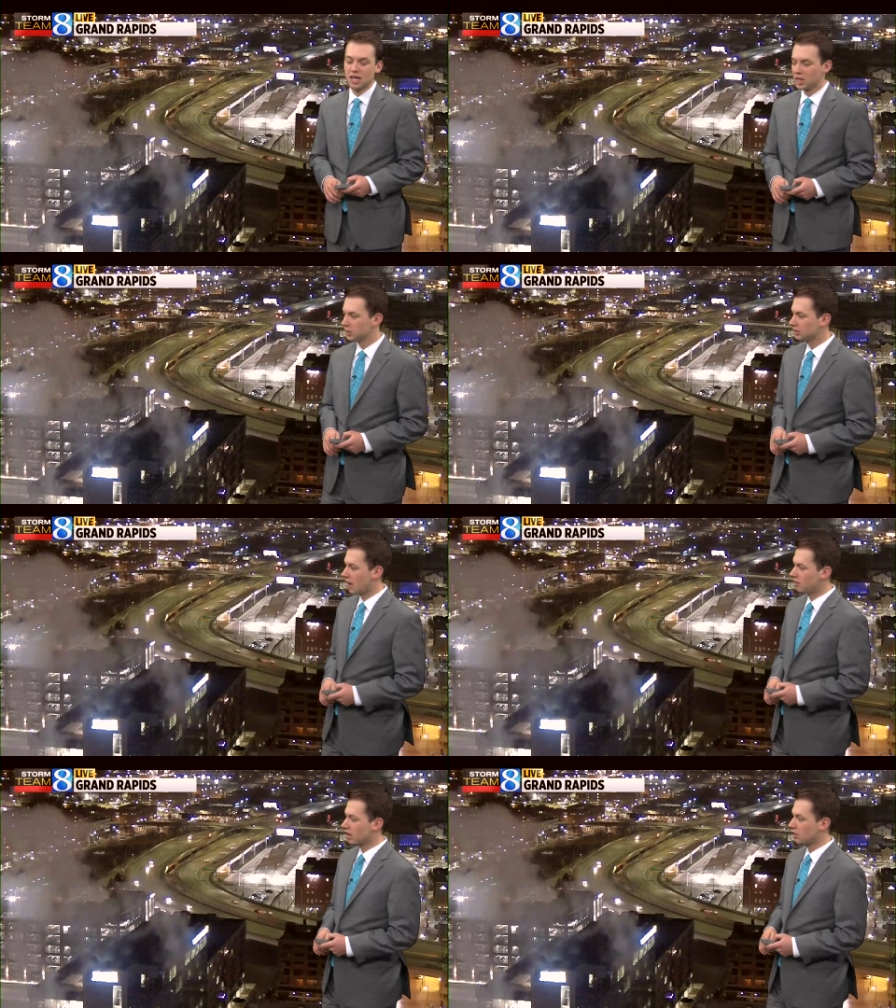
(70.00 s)
Here's a
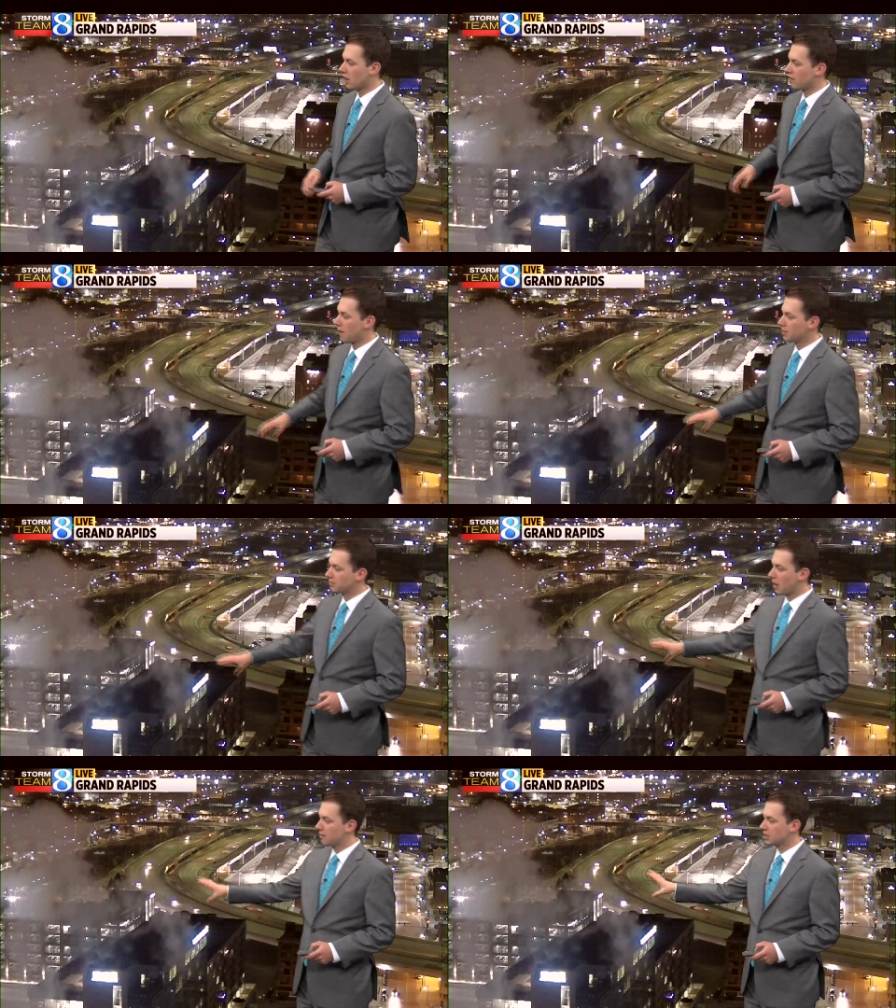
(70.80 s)
live look at Grand Rapids.
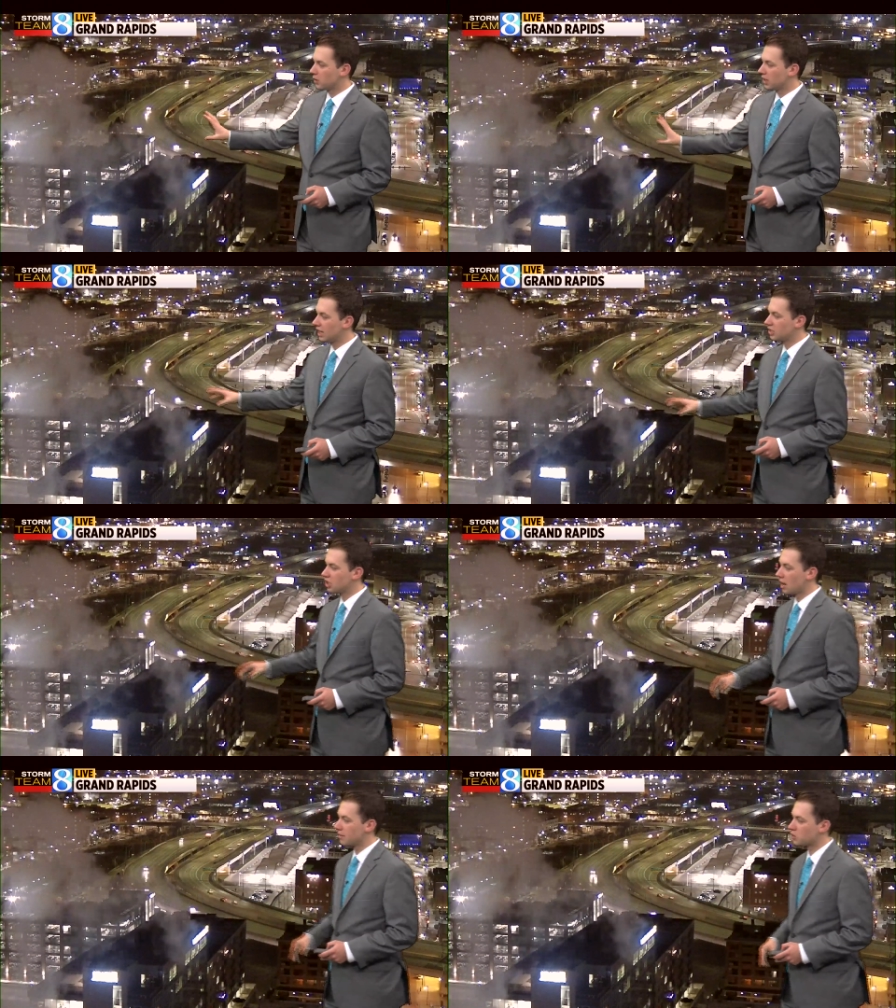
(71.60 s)
Pavement's doing a nice
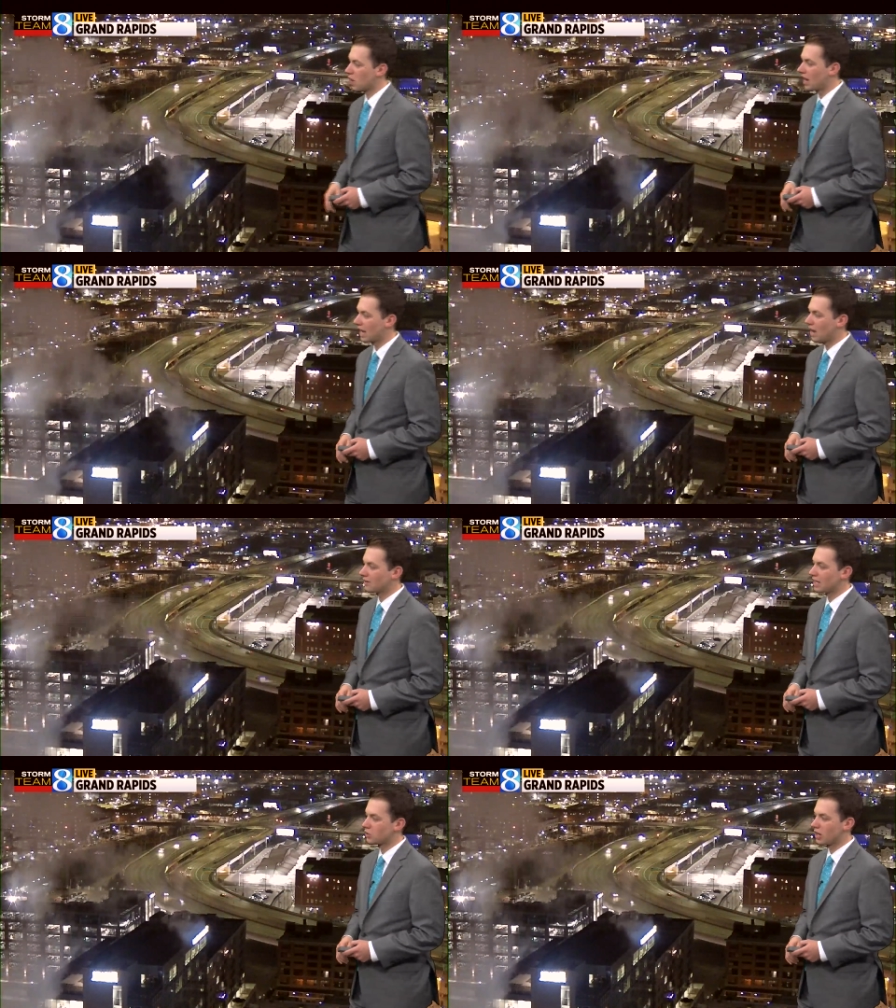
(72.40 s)
job of drying out,
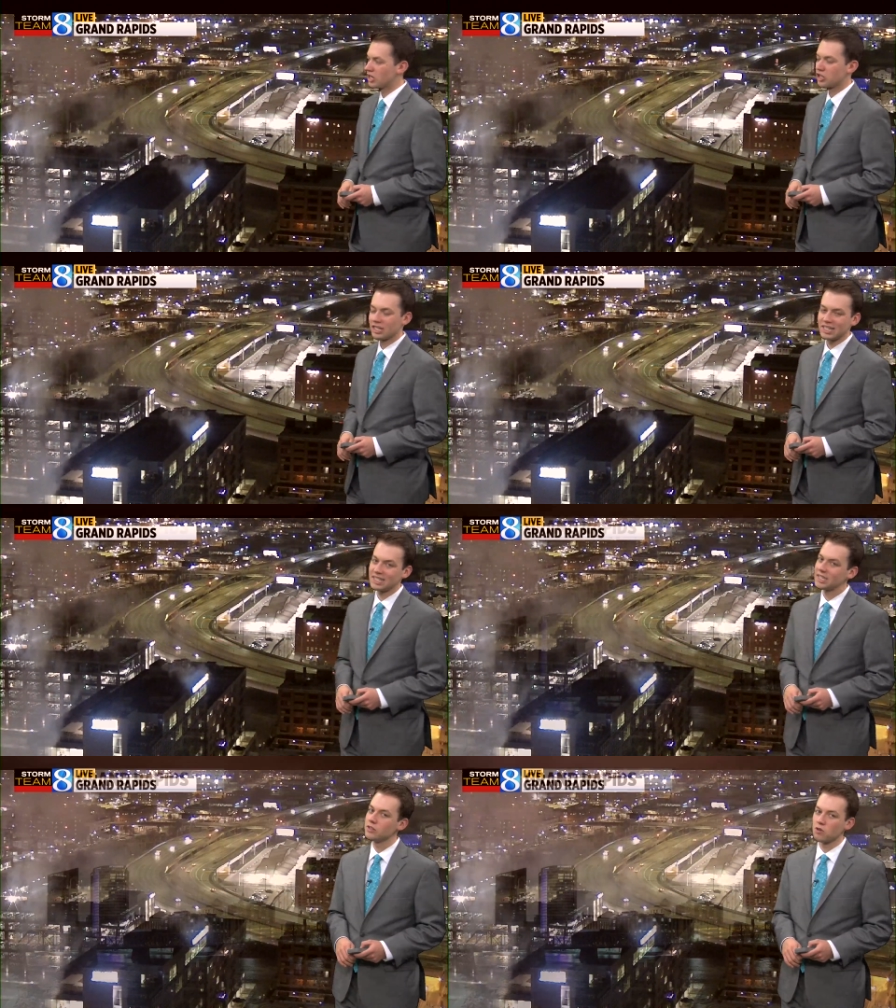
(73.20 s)
and that trend should
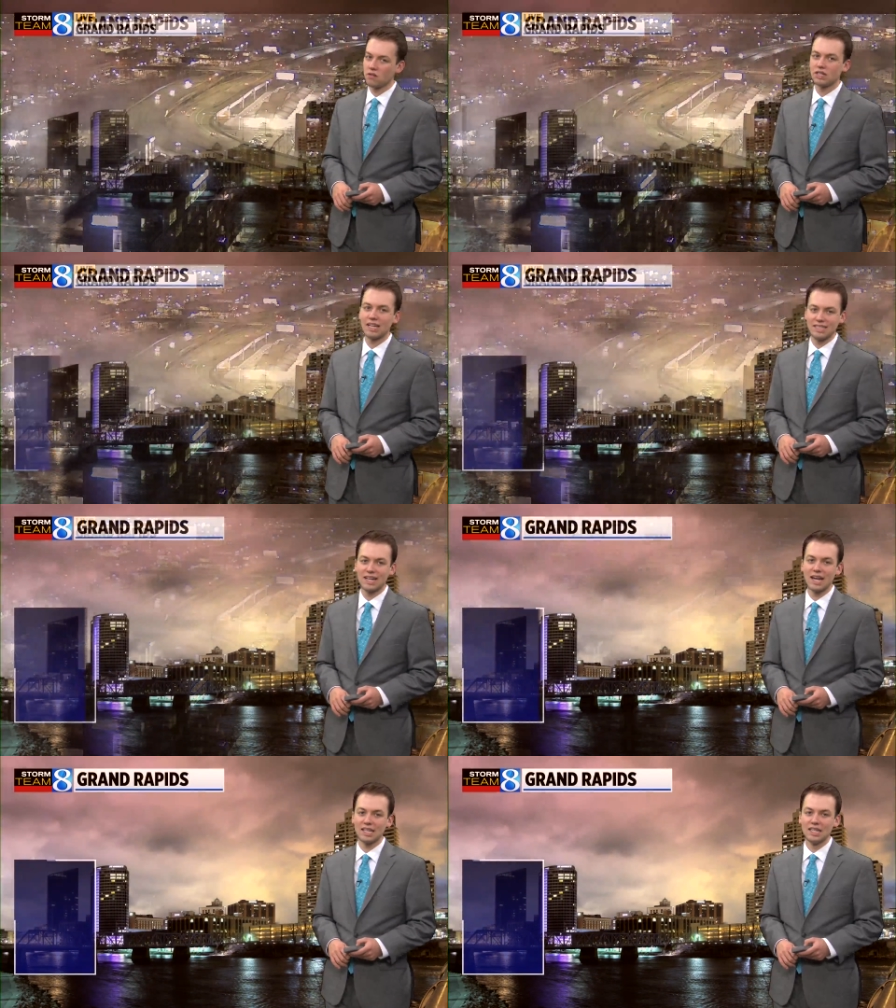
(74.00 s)
continue overnight
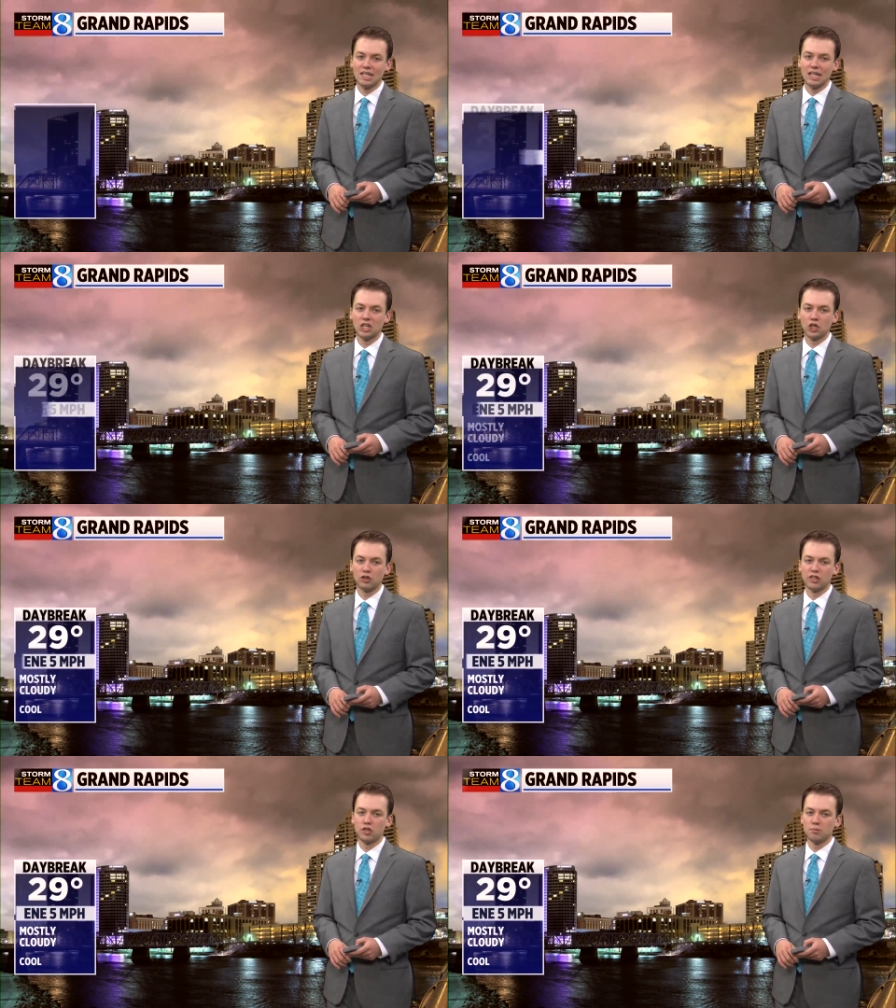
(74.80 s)
tonight into
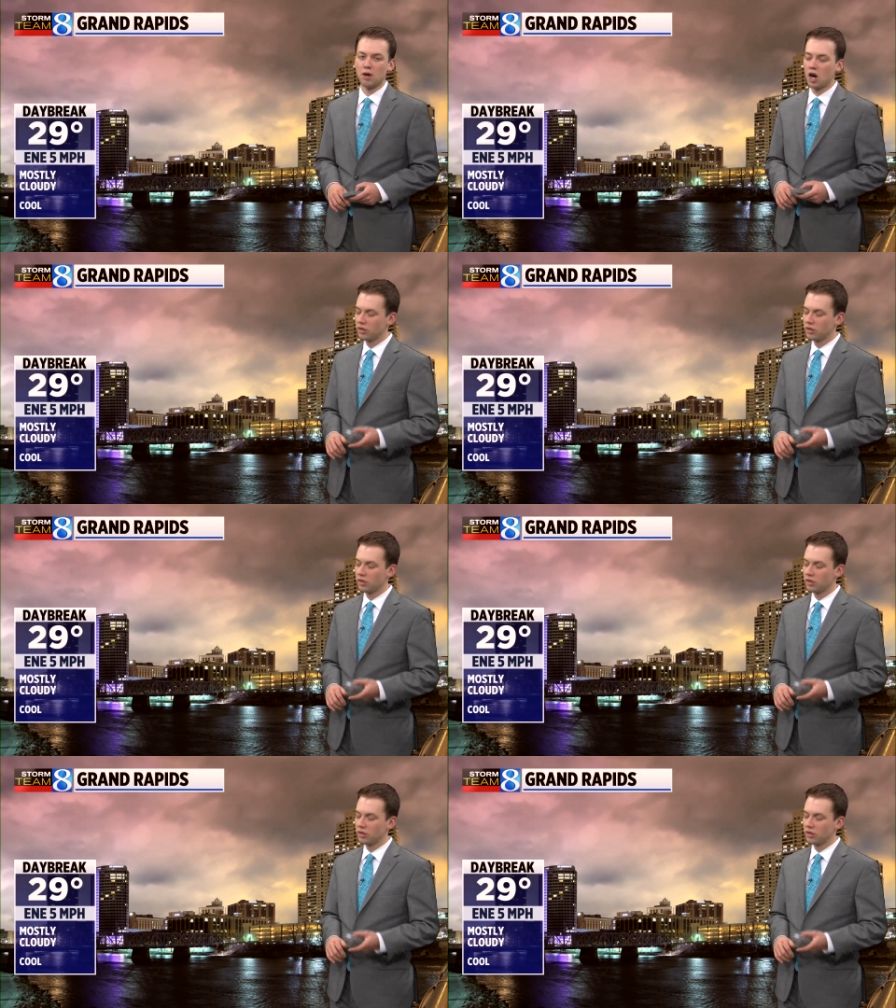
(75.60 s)
early tomorrow.